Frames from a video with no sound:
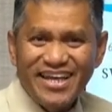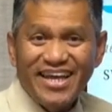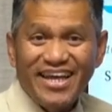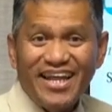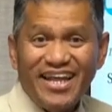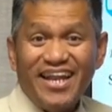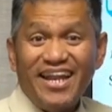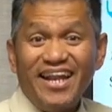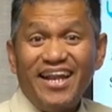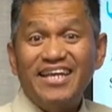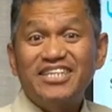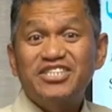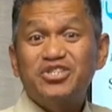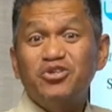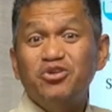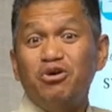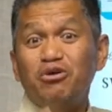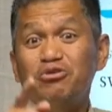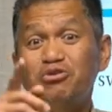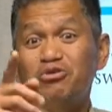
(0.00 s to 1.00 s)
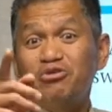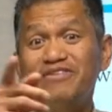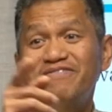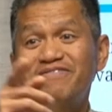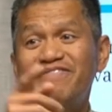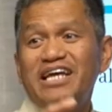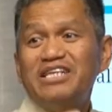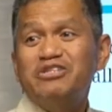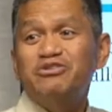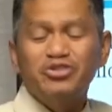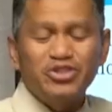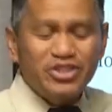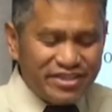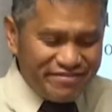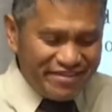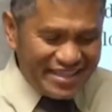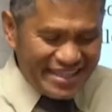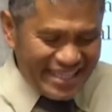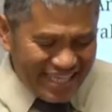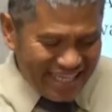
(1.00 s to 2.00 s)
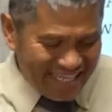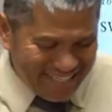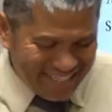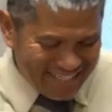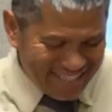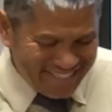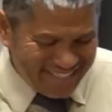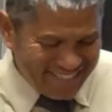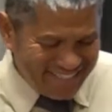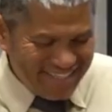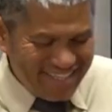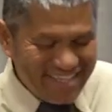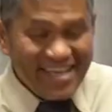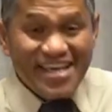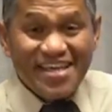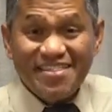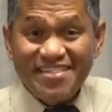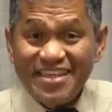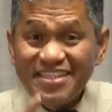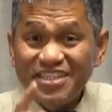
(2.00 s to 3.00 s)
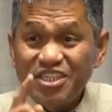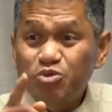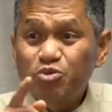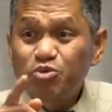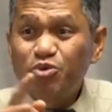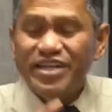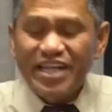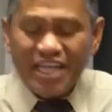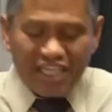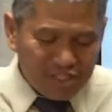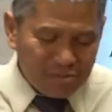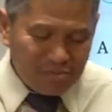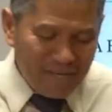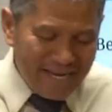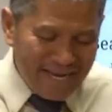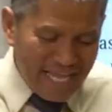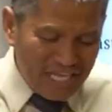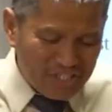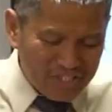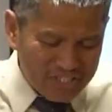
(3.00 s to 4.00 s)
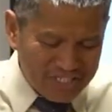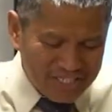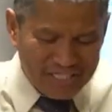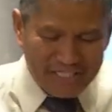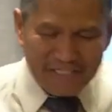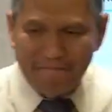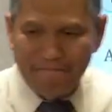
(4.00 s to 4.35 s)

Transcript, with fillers: Let's go to Revelation 17. This is what the explanation.